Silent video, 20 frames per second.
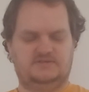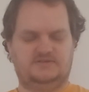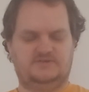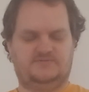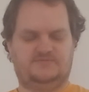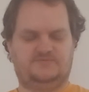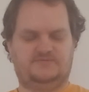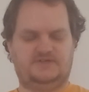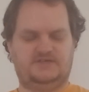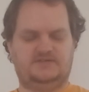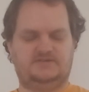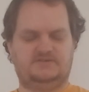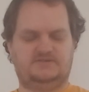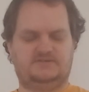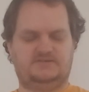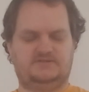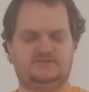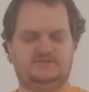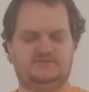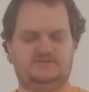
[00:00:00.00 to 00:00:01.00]
the
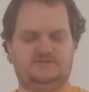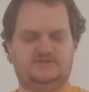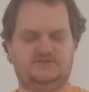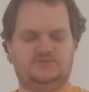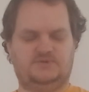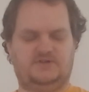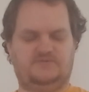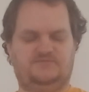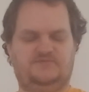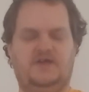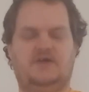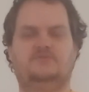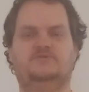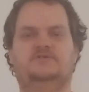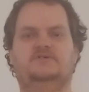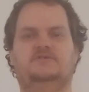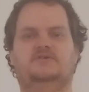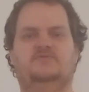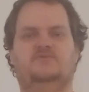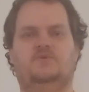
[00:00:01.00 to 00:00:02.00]
flint into a
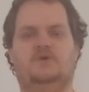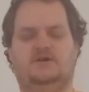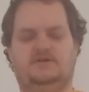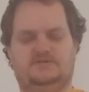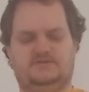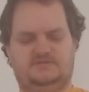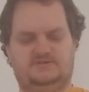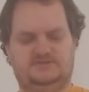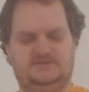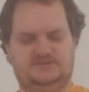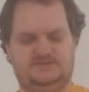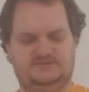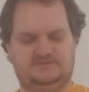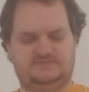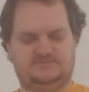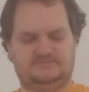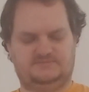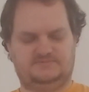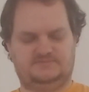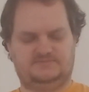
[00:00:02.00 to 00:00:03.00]
fountain of waters.